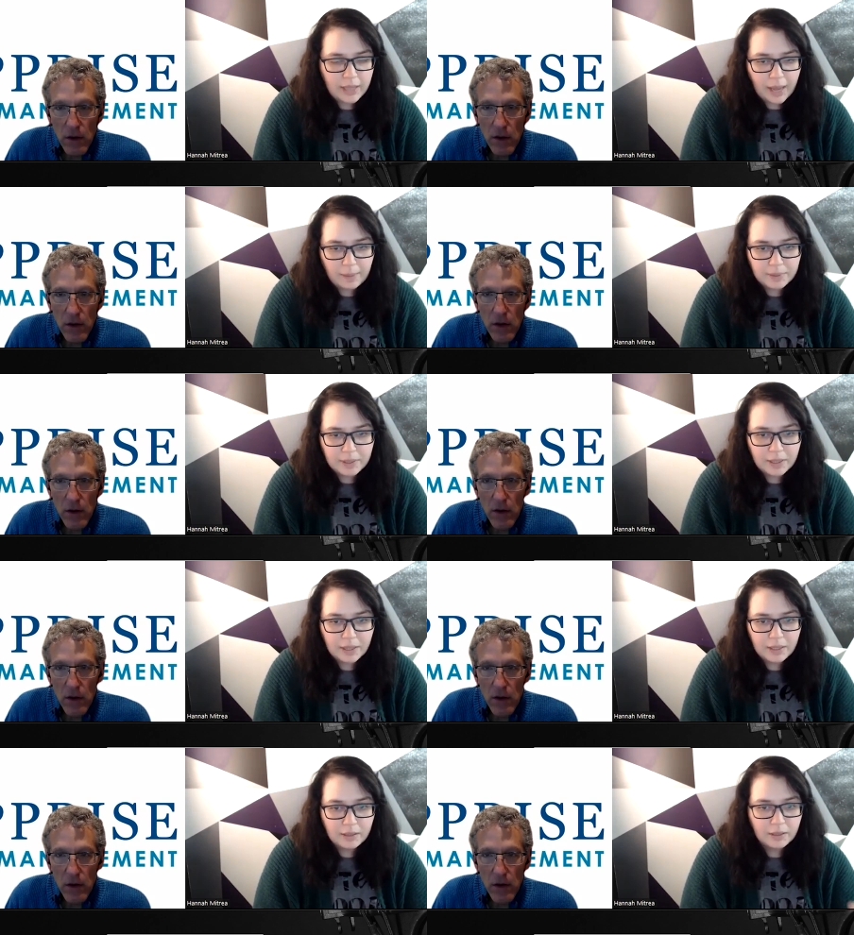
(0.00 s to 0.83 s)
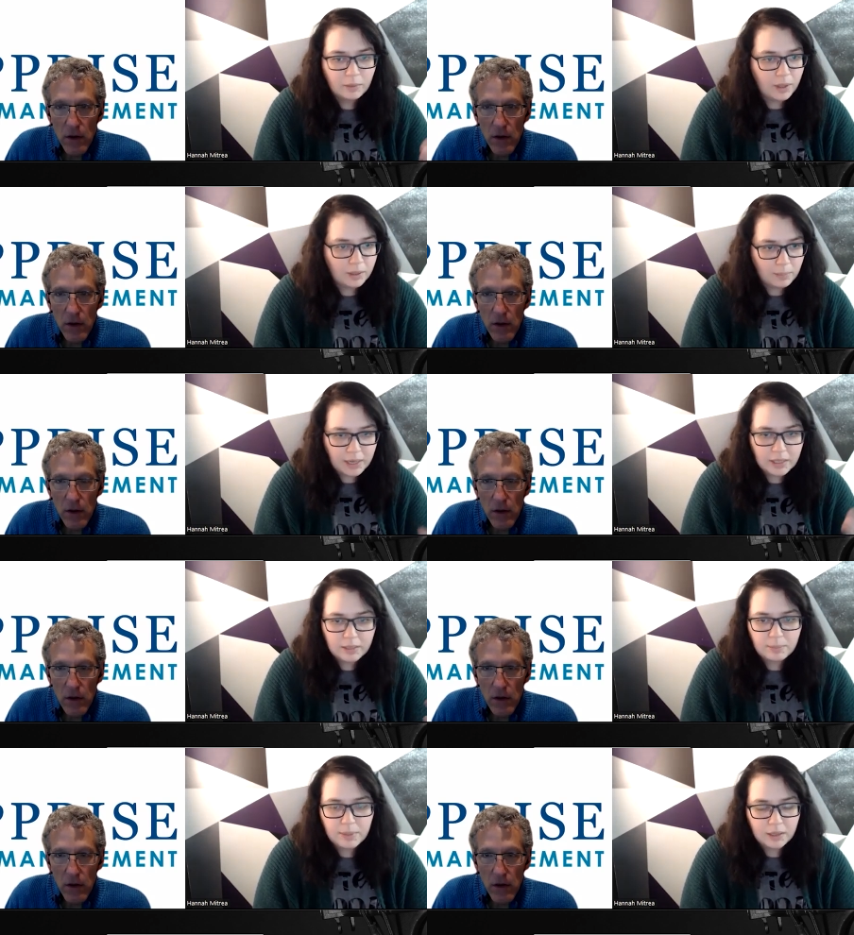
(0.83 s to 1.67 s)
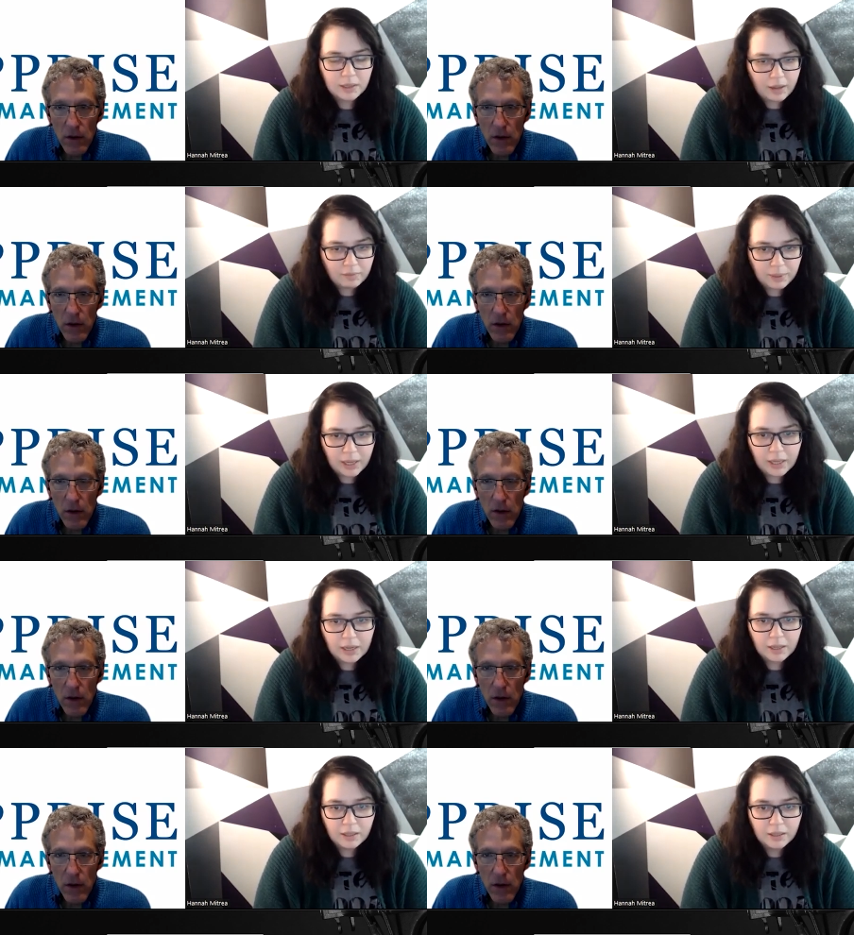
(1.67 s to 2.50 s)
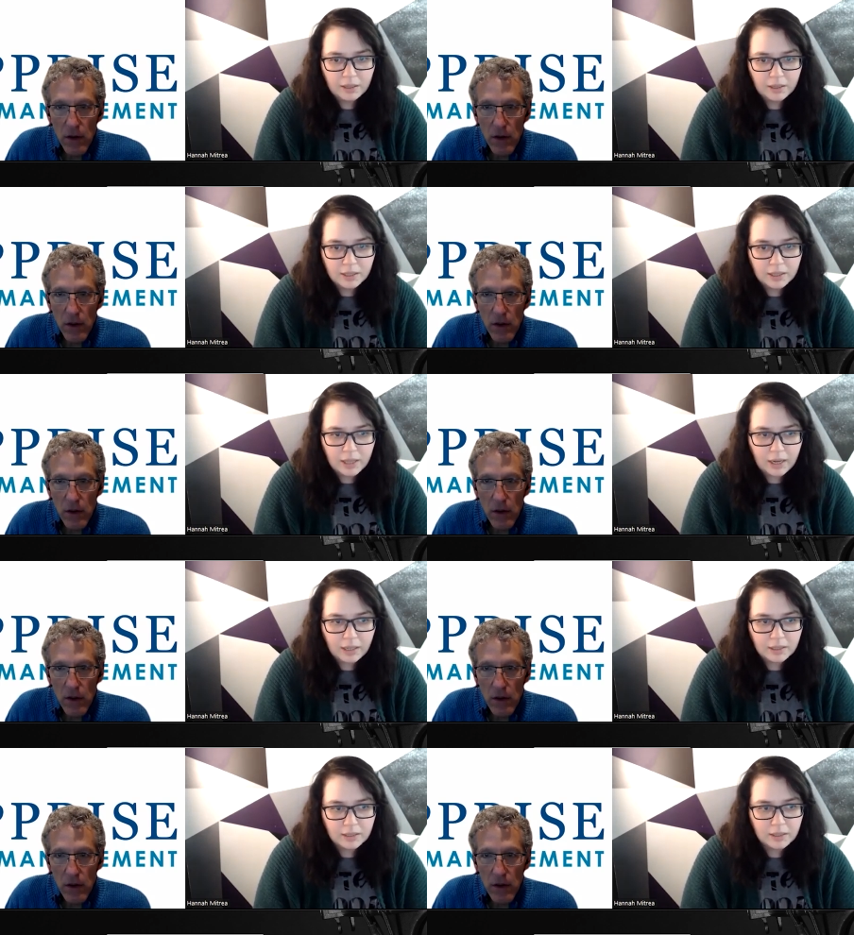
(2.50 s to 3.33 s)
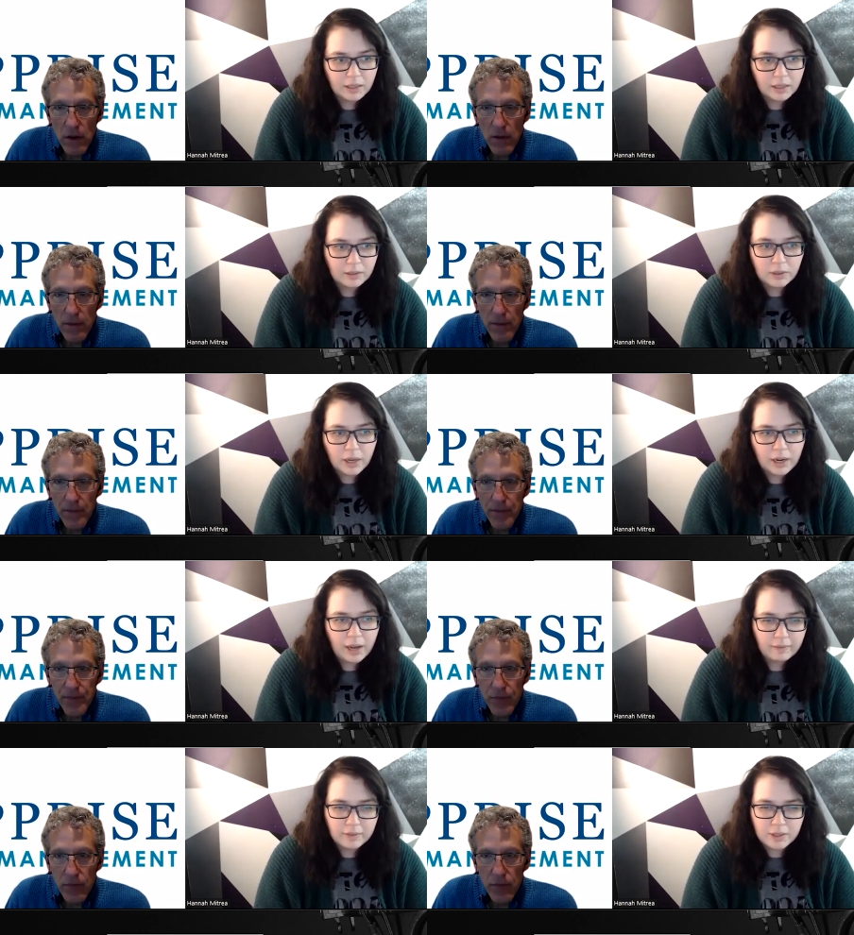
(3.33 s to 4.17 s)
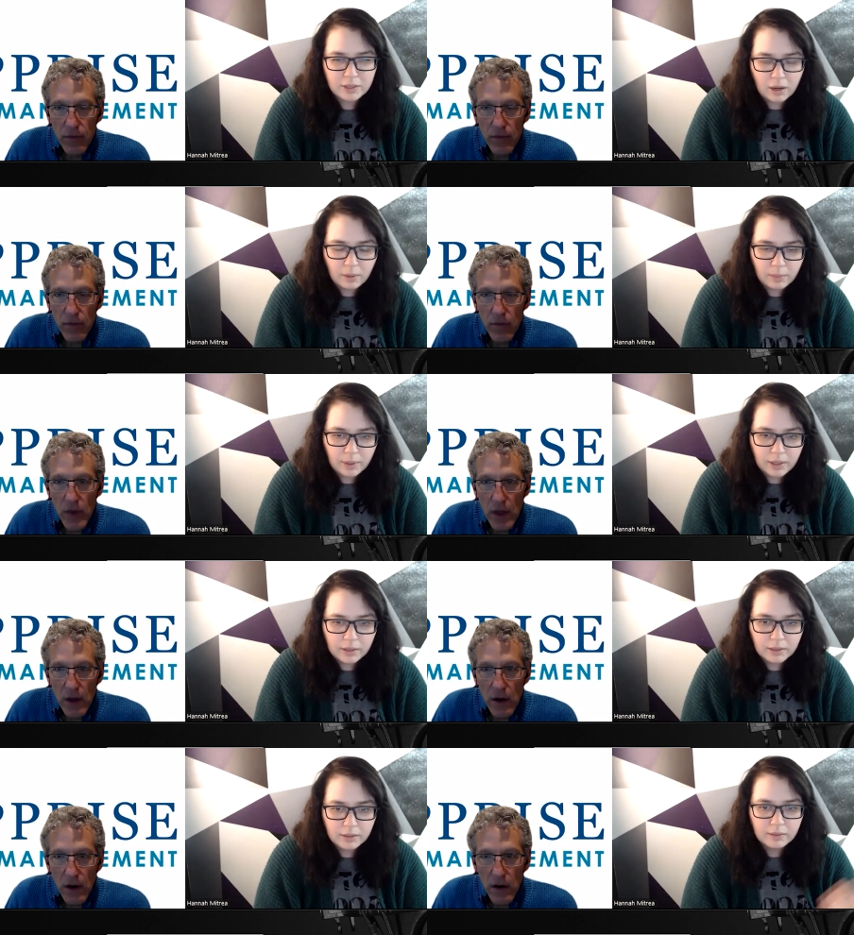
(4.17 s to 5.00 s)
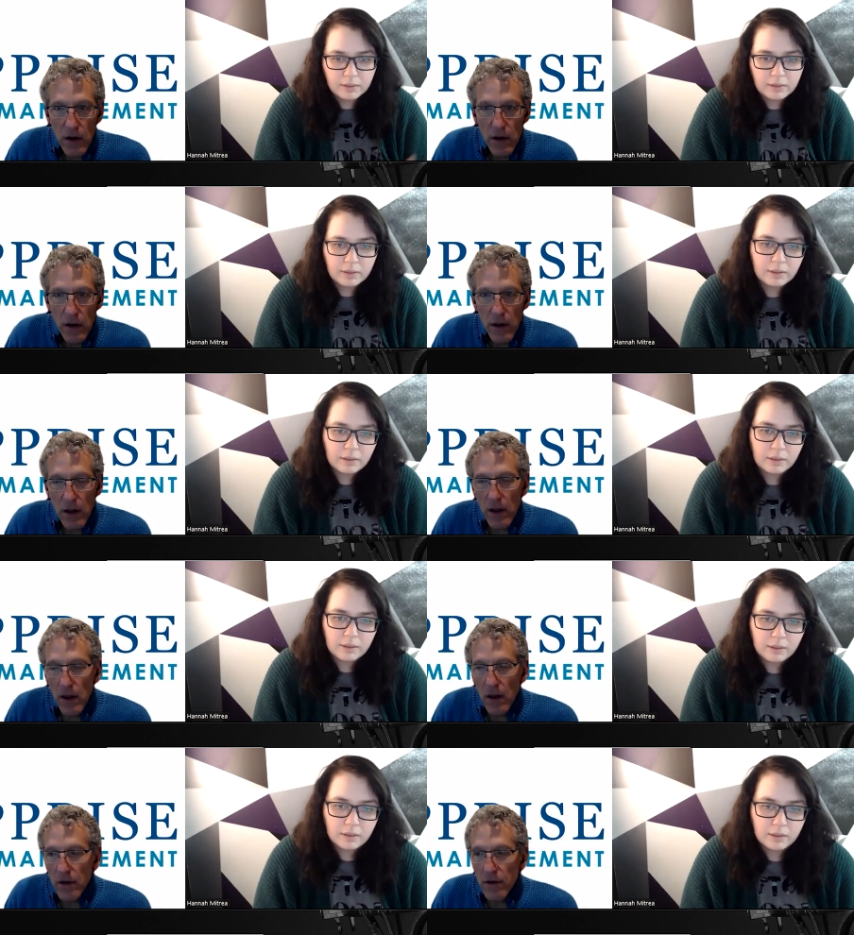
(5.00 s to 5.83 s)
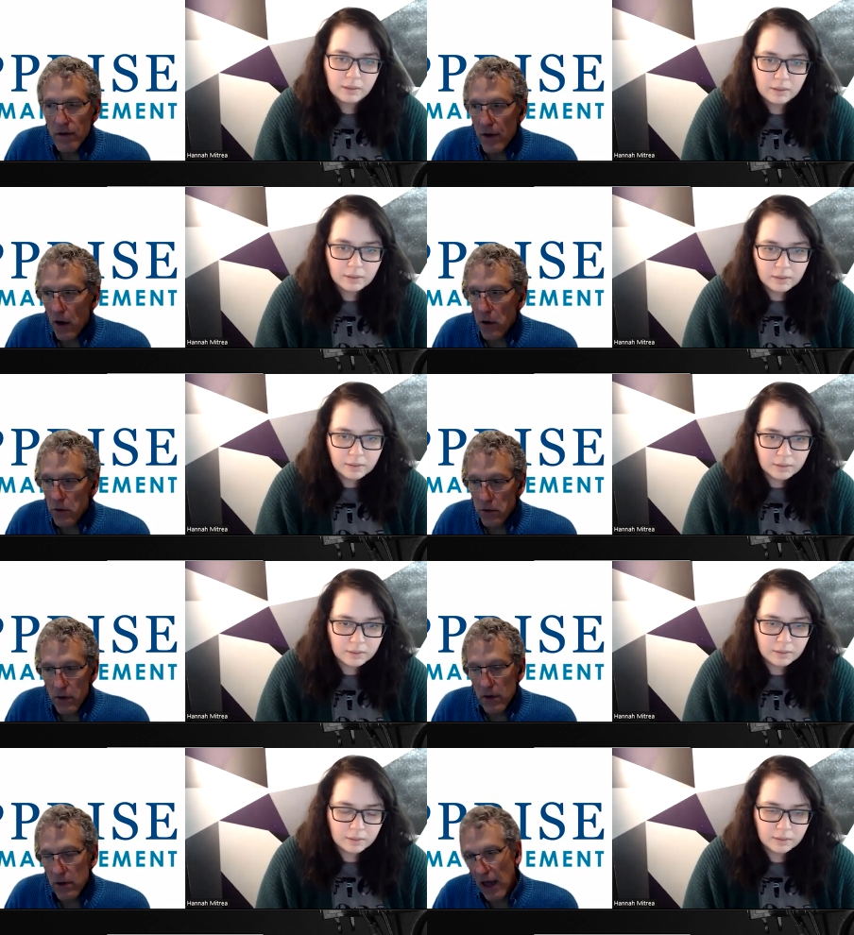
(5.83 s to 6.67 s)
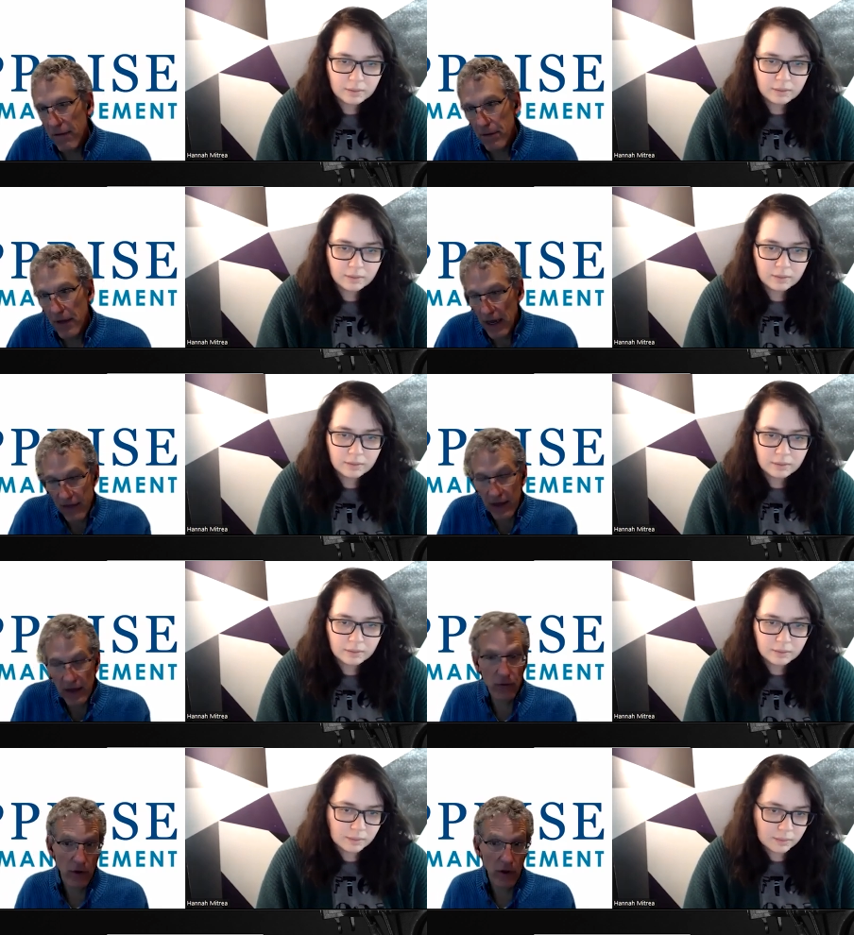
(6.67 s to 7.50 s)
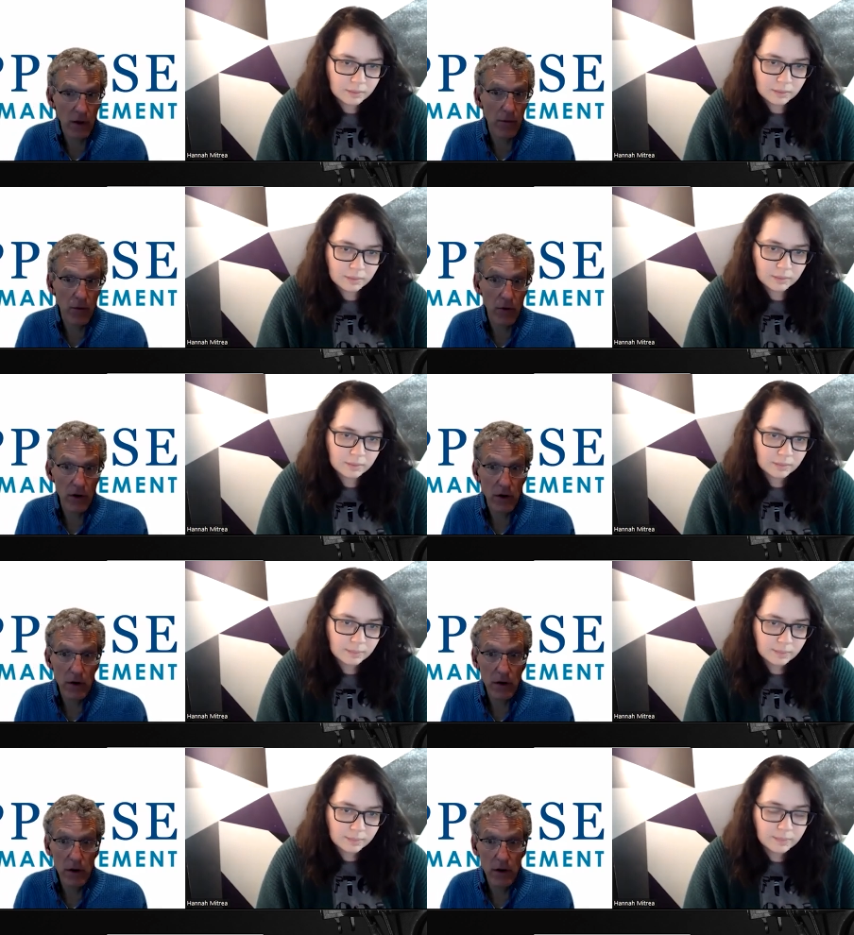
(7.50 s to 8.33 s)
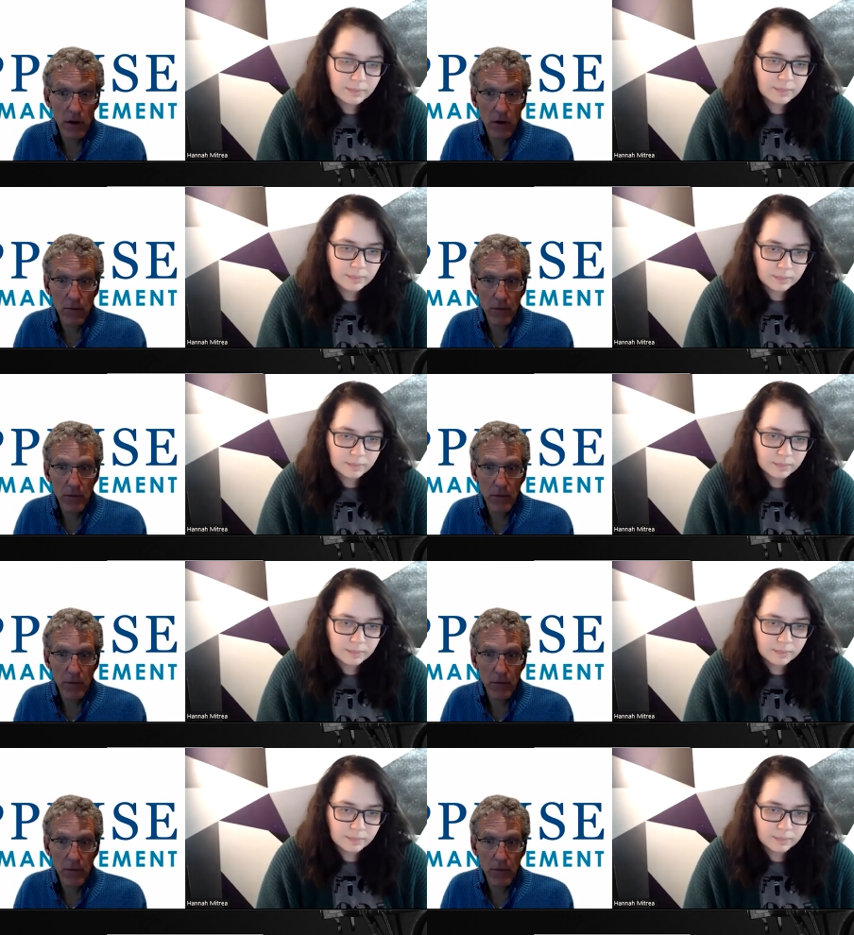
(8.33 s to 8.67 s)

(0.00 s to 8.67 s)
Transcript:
Speaker 1: steps in the wealth management, life planning stage that you kind of have to start with?
Speaker 2: So, life planning, I think, is really important mm-hmm.